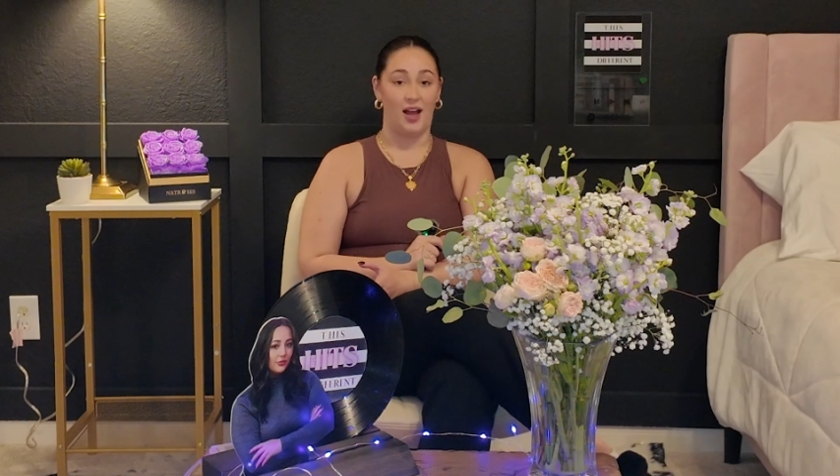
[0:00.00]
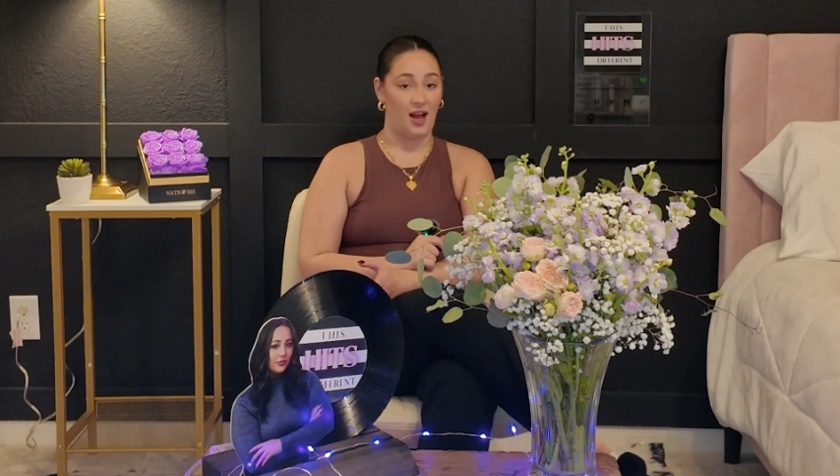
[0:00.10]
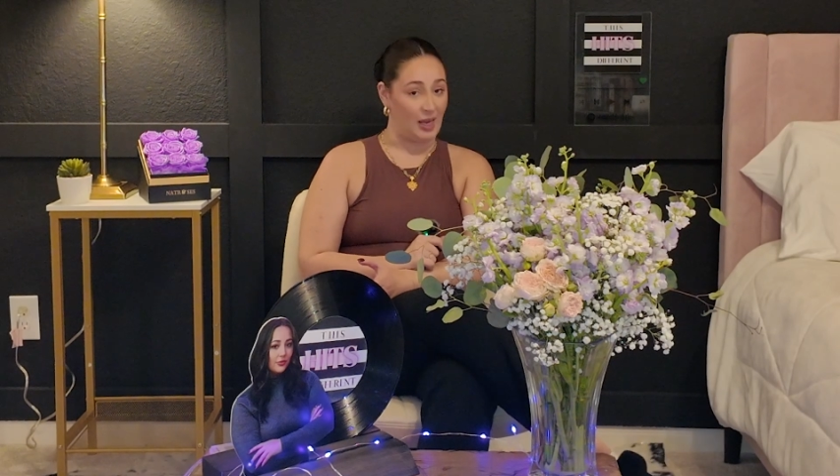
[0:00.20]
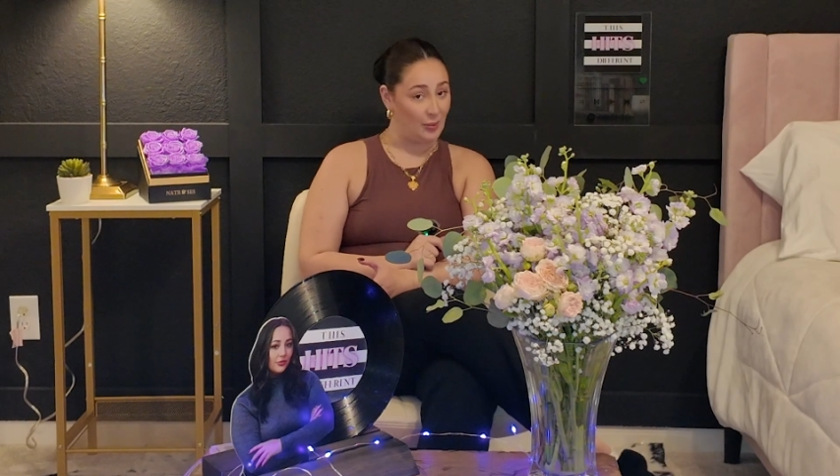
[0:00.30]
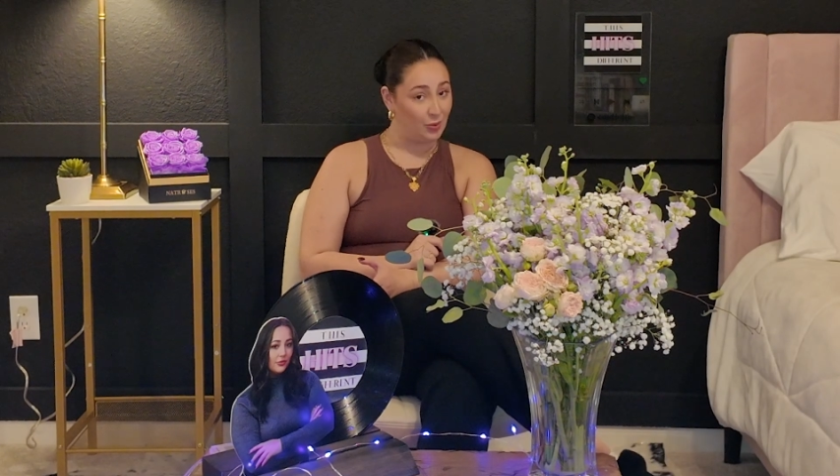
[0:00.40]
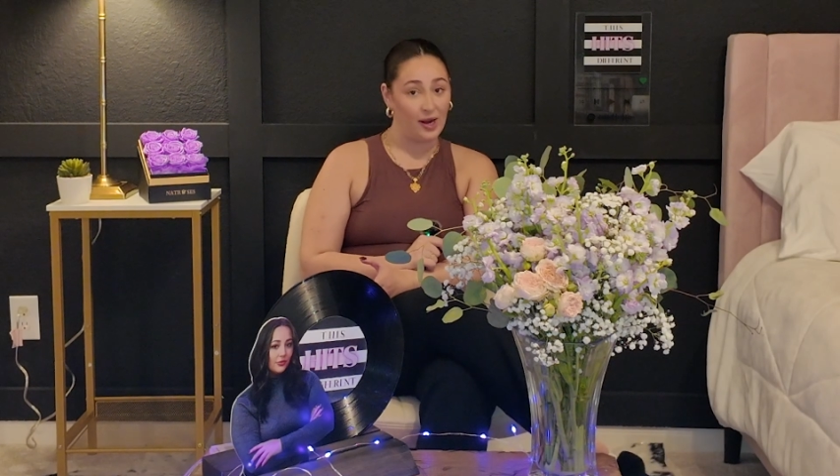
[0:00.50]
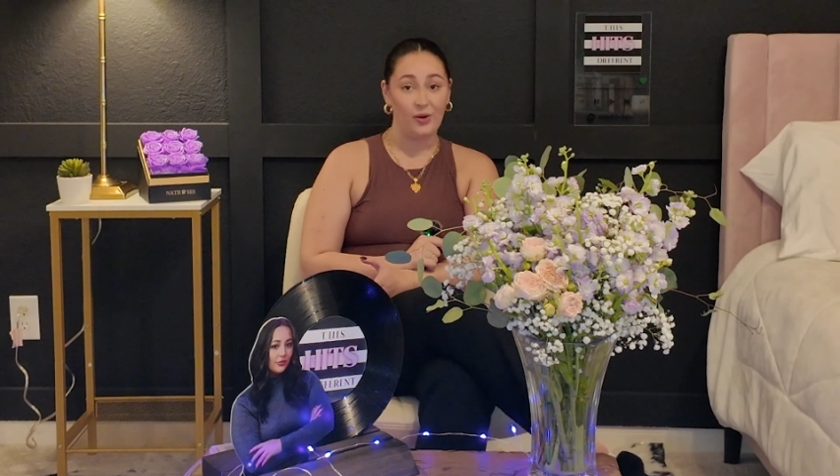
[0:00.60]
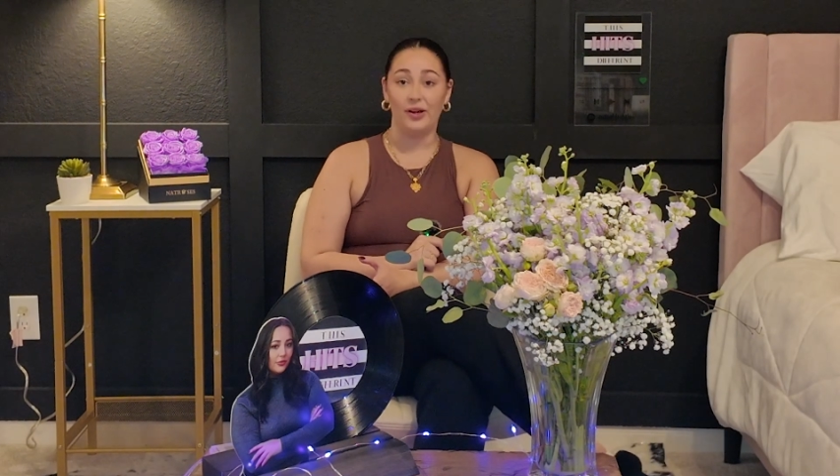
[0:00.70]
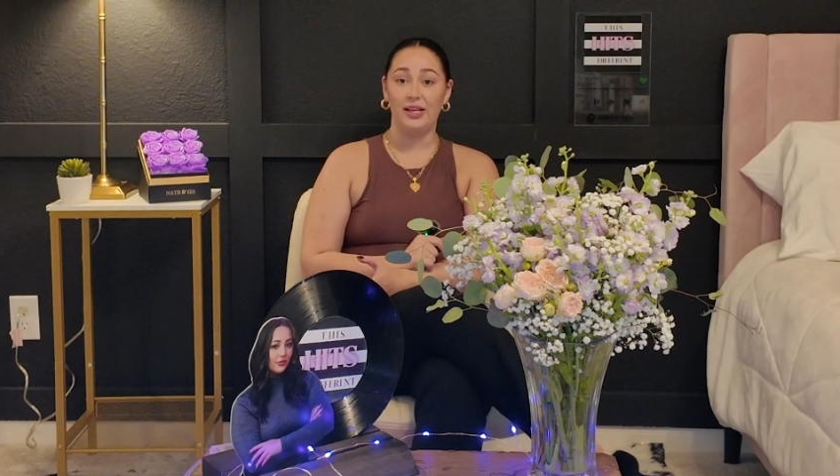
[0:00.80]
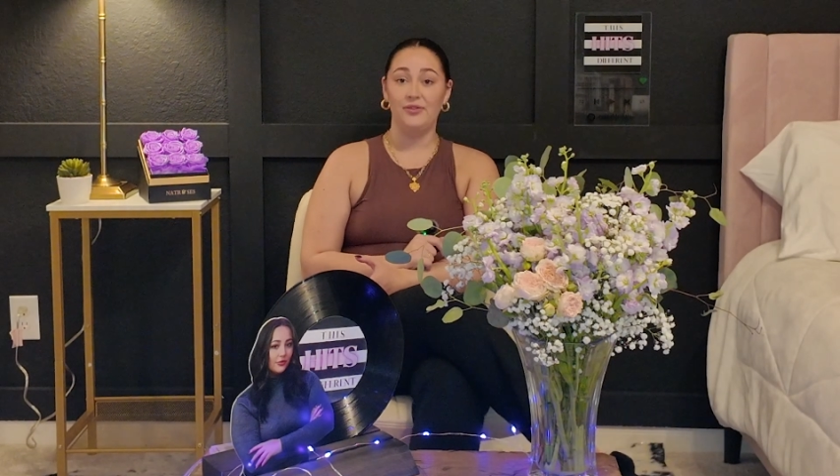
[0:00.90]
high
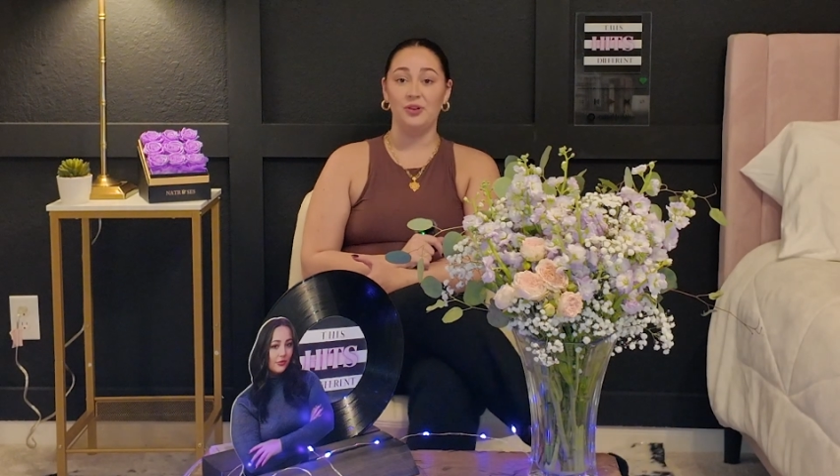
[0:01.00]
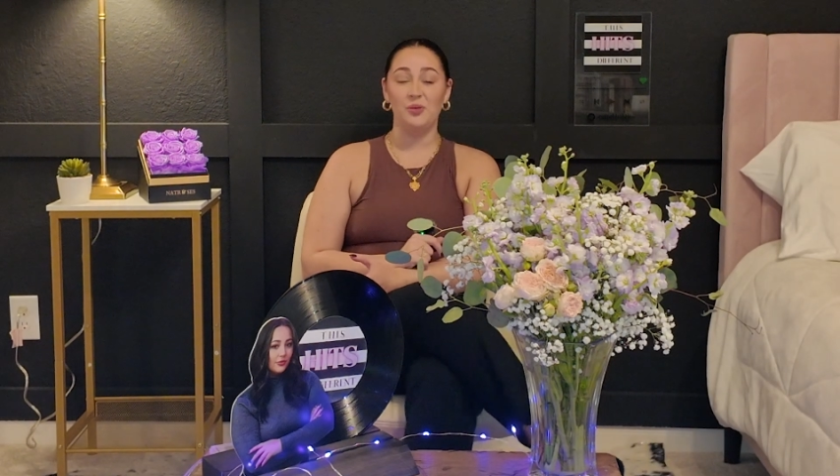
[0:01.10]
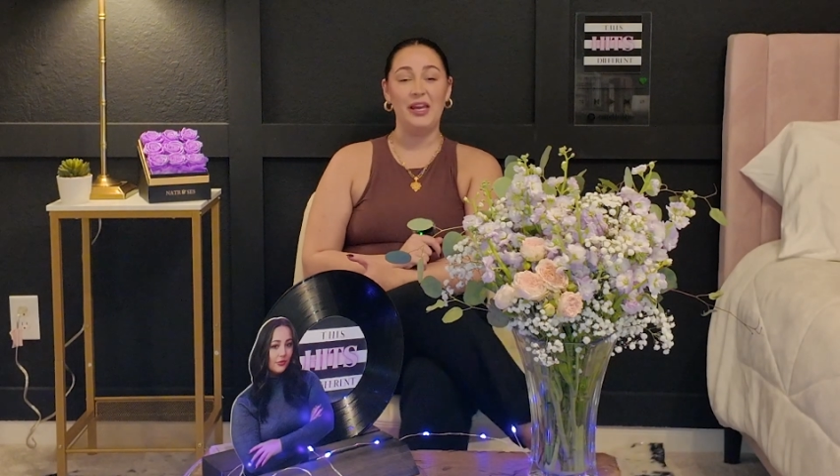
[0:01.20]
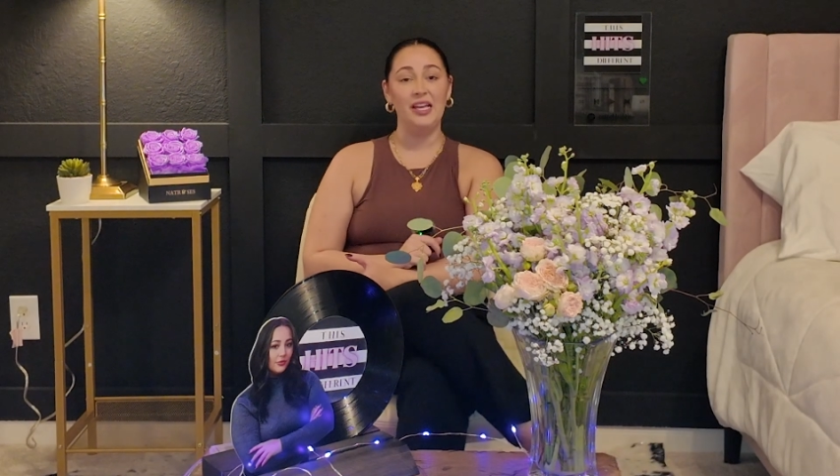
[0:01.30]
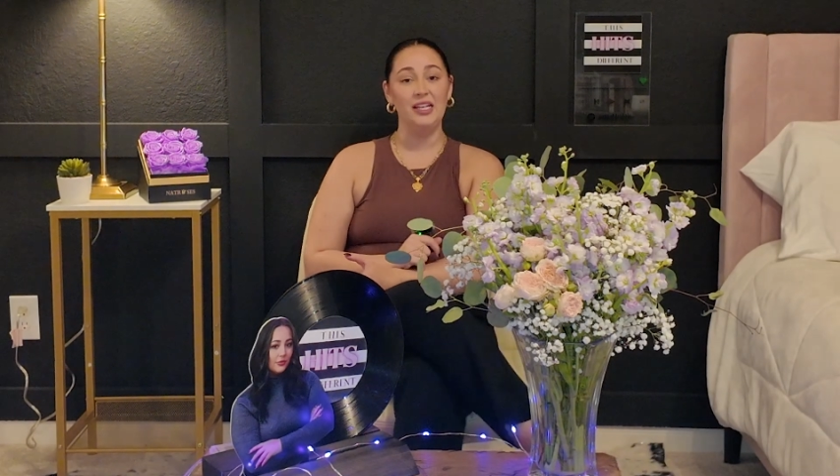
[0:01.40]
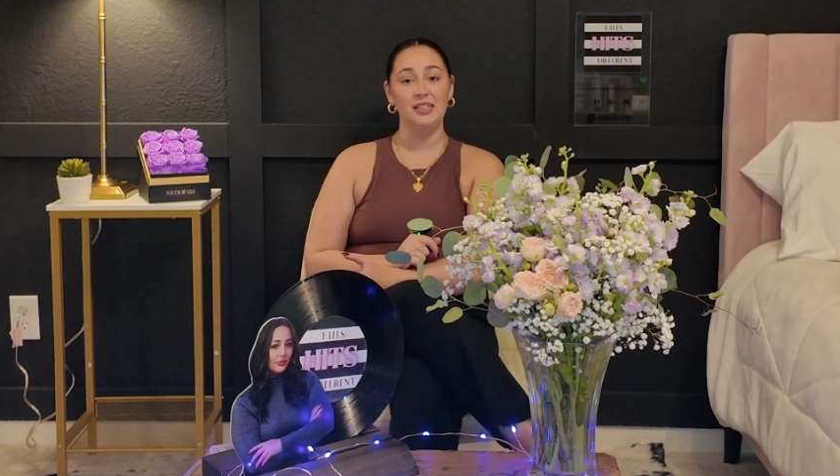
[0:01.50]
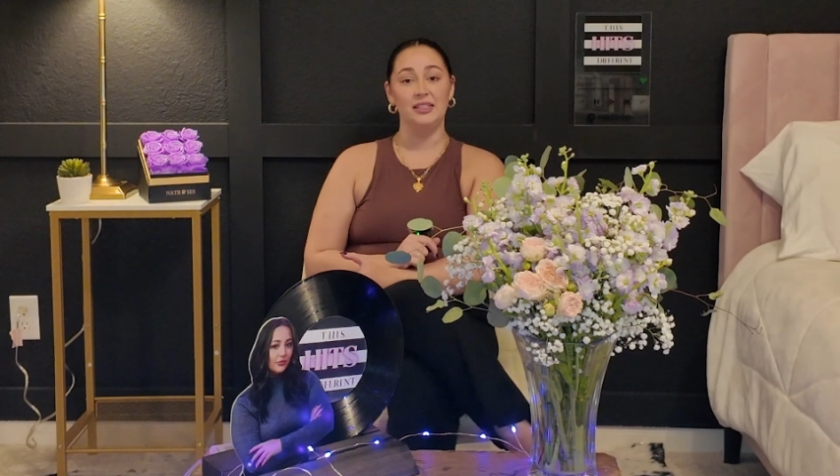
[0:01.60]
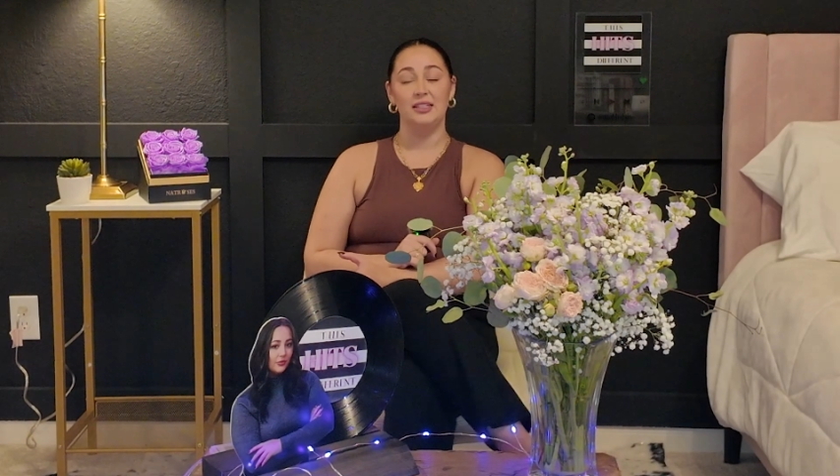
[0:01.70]
priority for me,